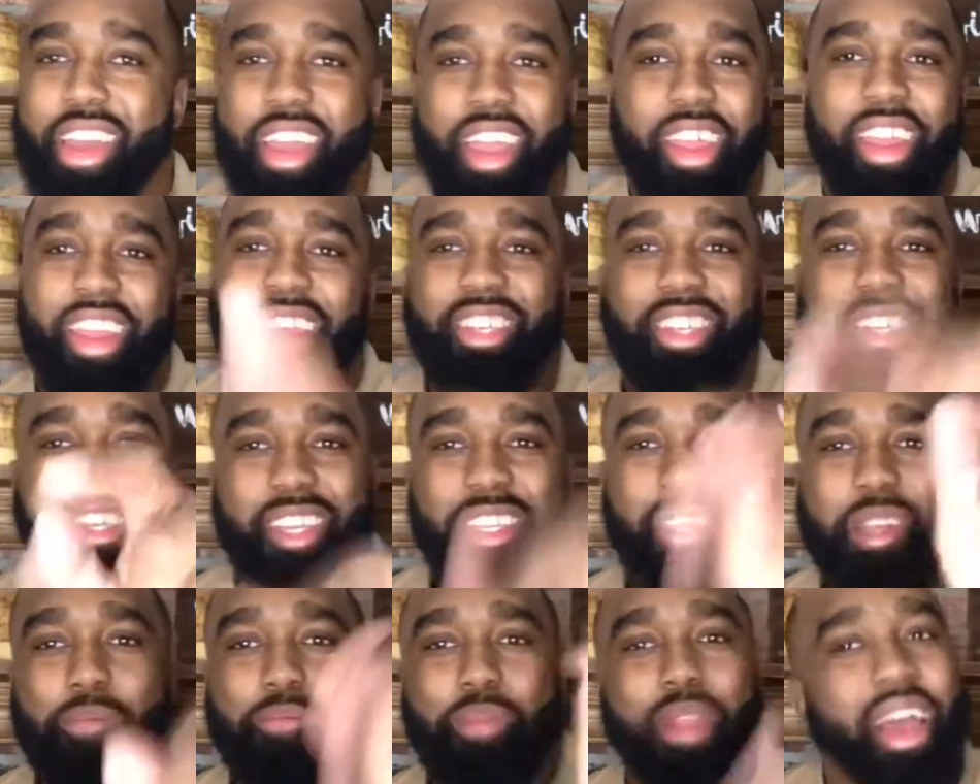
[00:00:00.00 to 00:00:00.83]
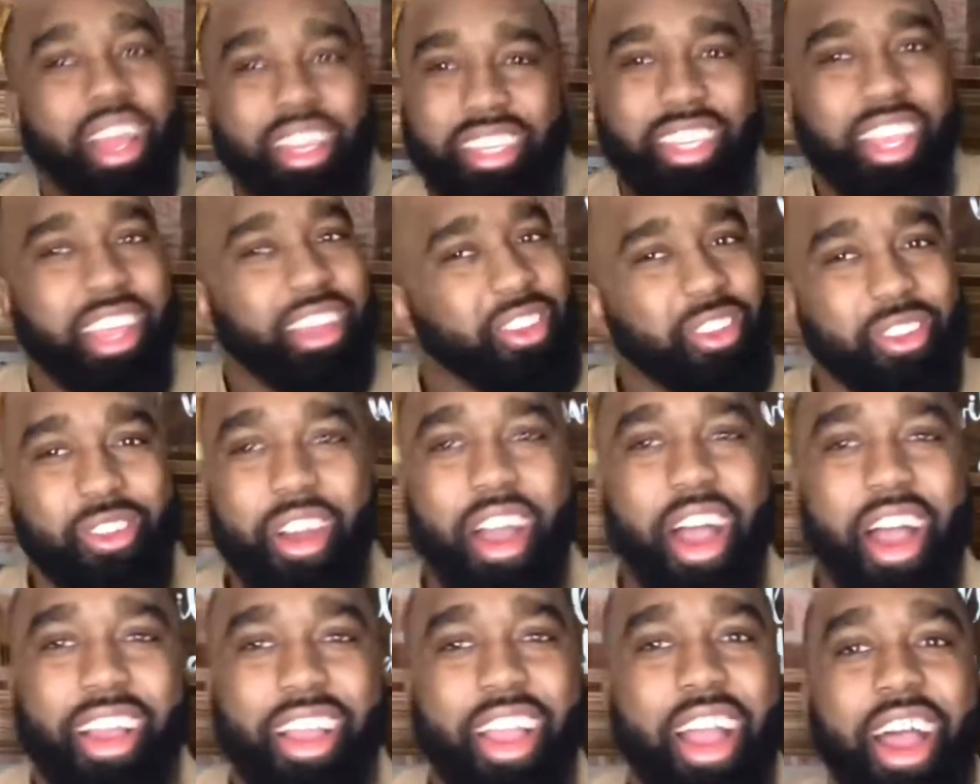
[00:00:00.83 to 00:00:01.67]
And he sends a blessing. You
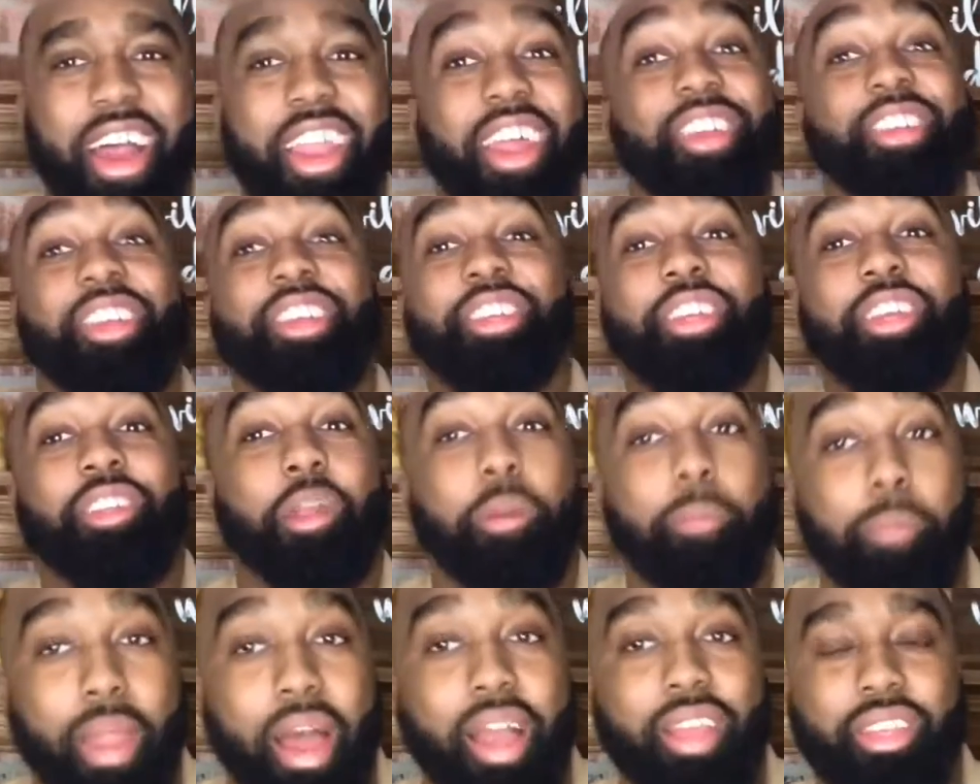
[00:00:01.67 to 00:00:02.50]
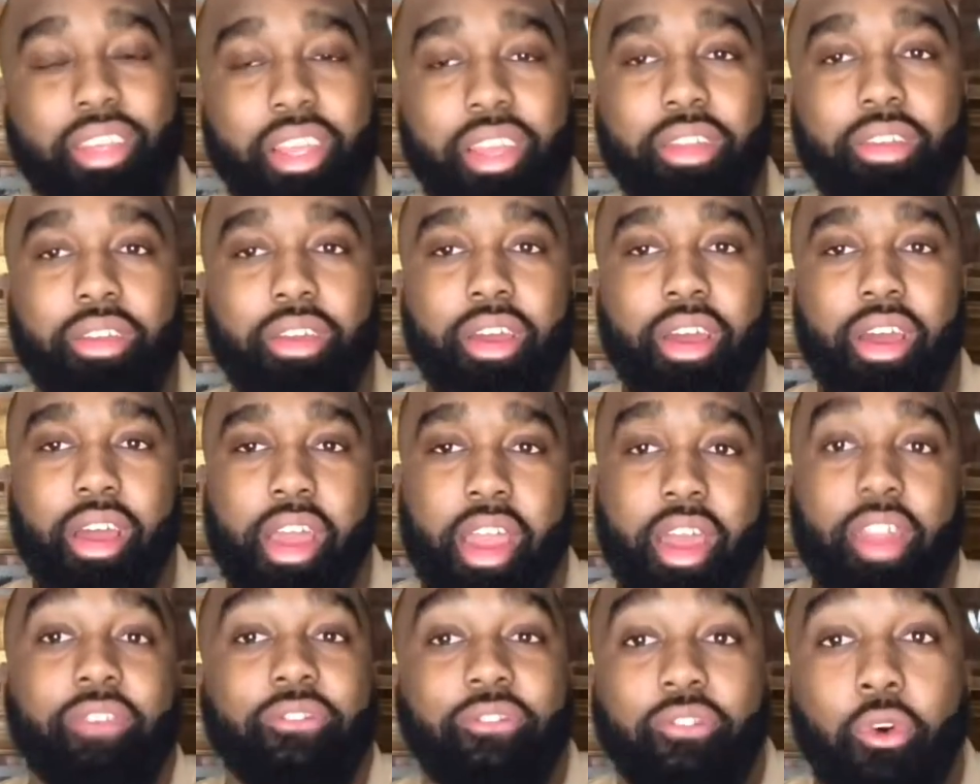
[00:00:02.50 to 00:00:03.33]
know how God is. He sent a blessing
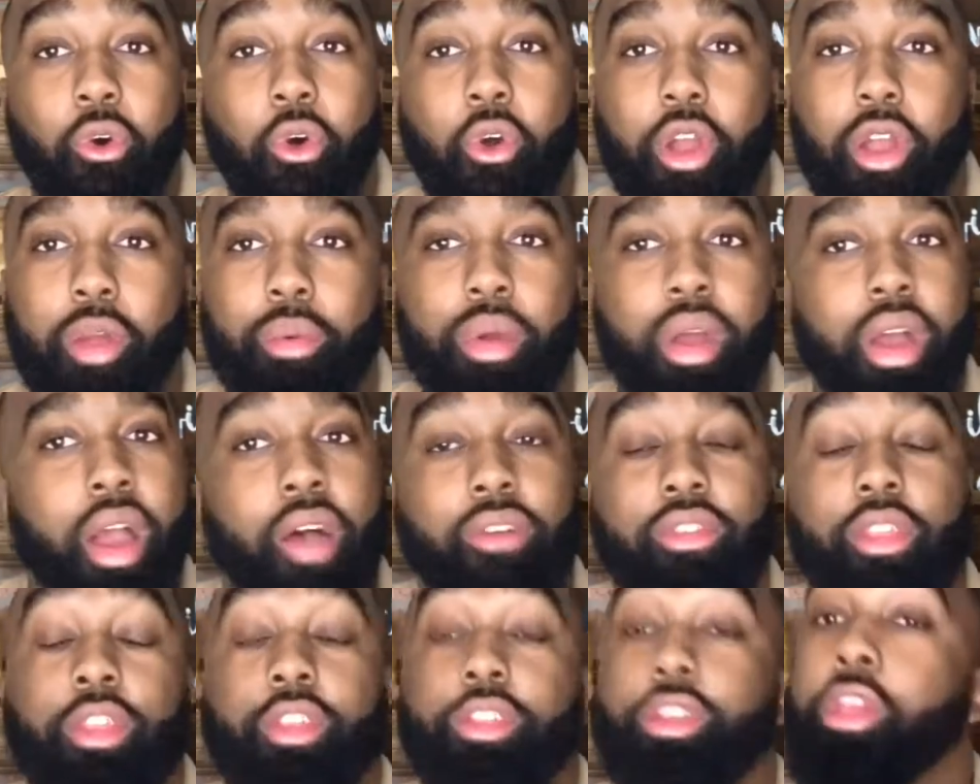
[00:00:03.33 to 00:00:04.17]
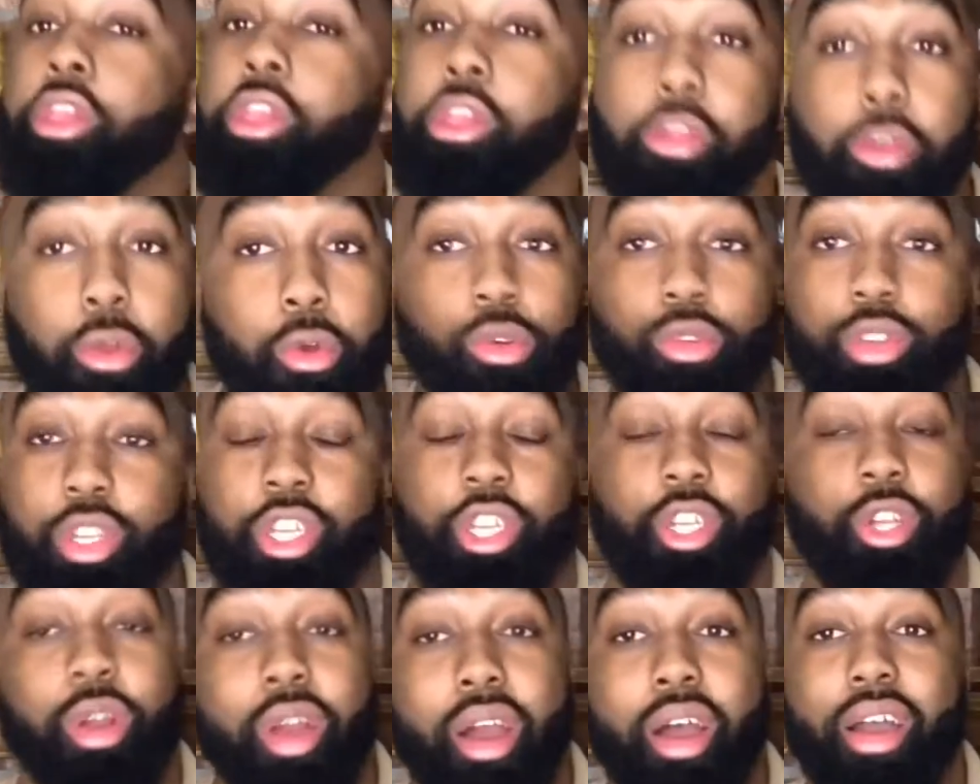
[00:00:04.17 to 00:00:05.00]
in the form of this
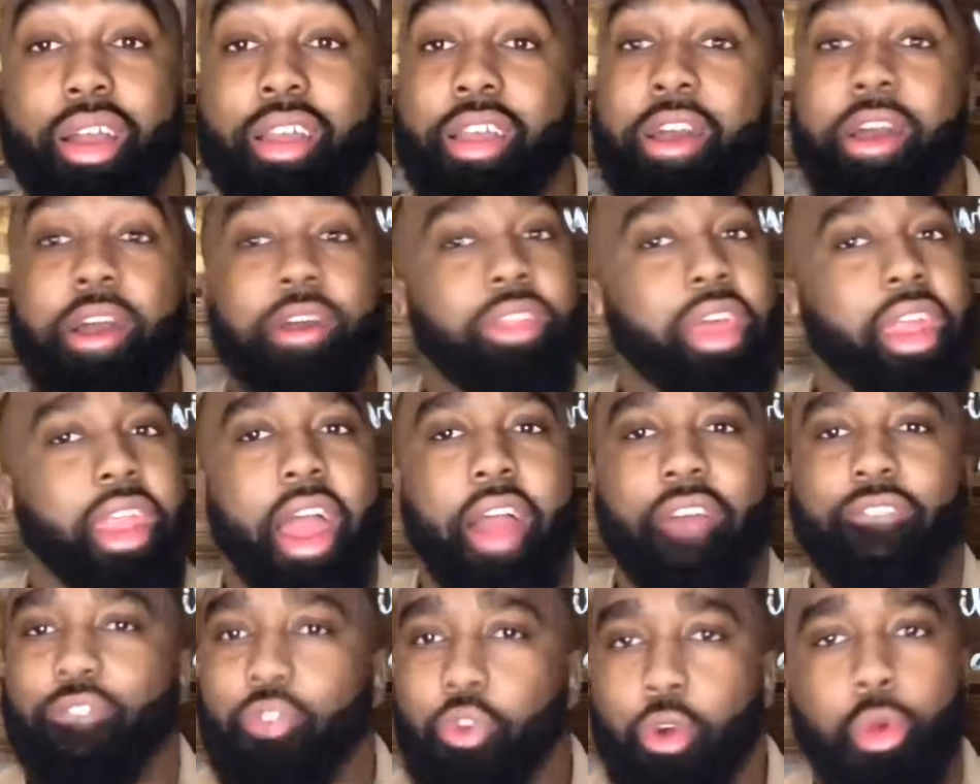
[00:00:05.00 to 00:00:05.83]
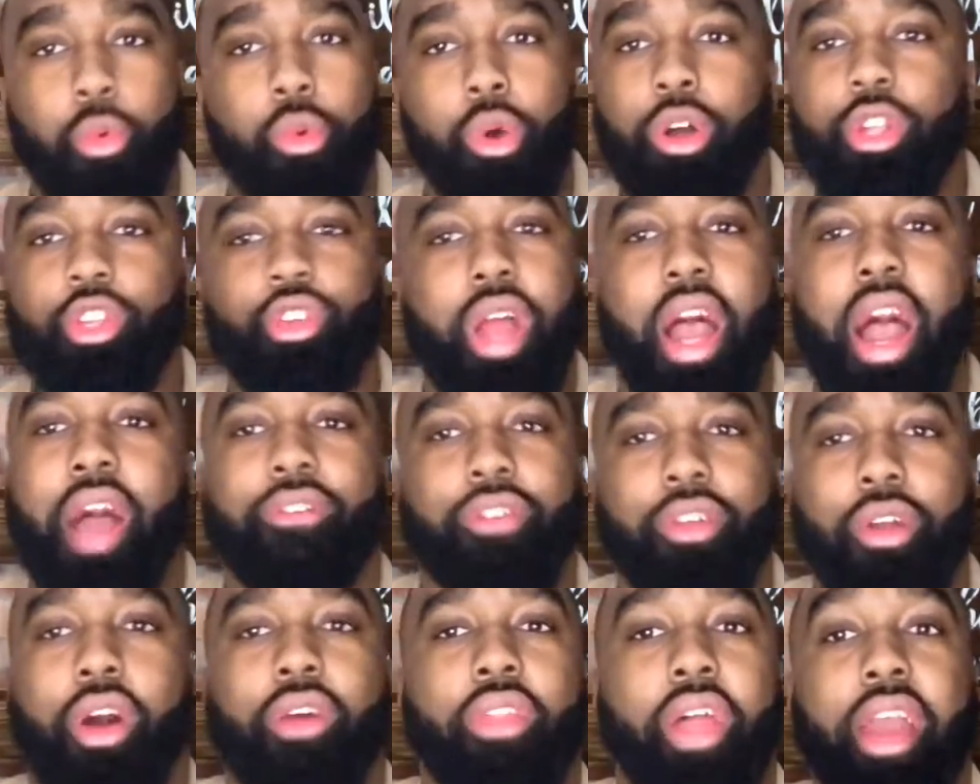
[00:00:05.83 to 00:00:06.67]
huge truck that had four wheel
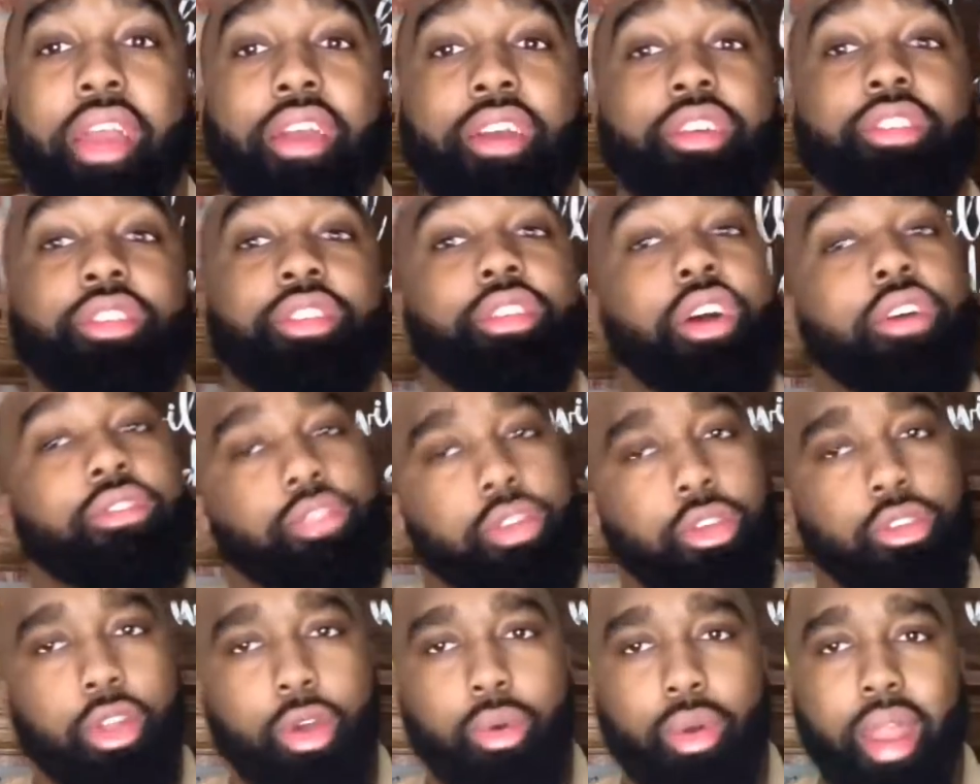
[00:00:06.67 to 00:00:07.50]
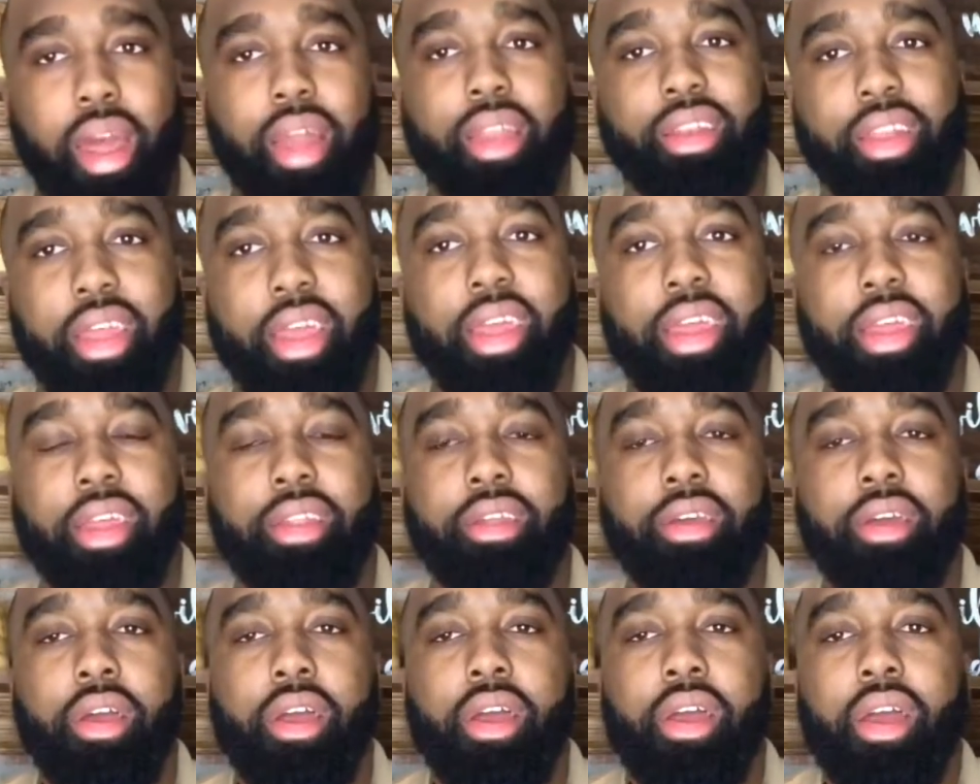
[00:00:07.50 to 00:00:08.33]
drive and all that good stuff. So you know what I
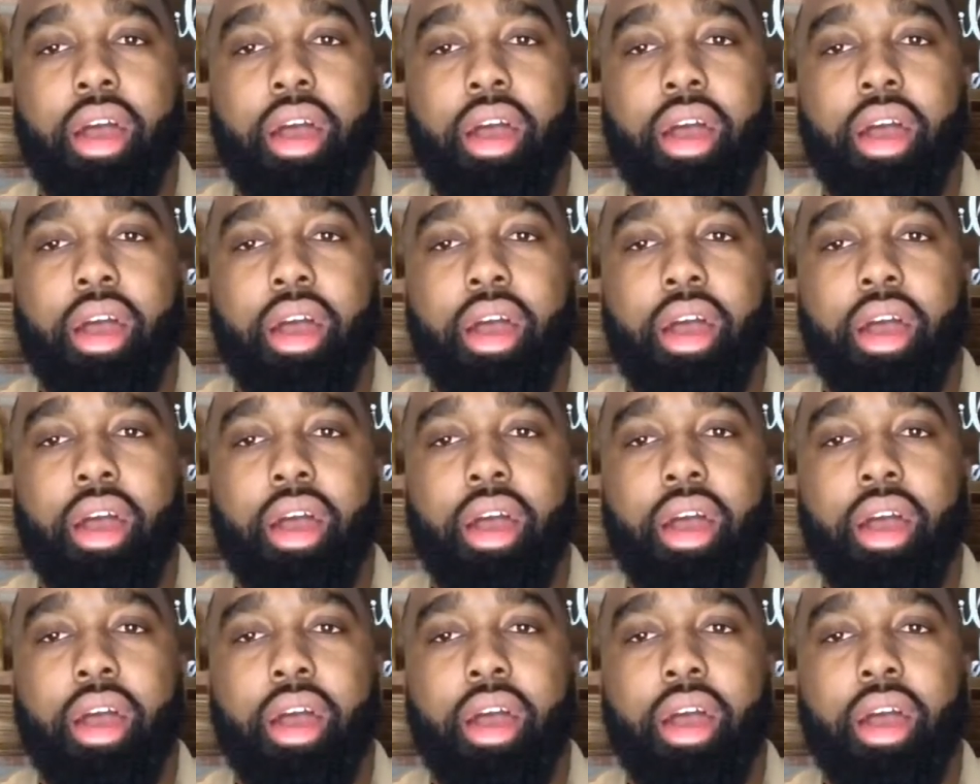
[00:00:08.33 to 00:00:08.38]
did?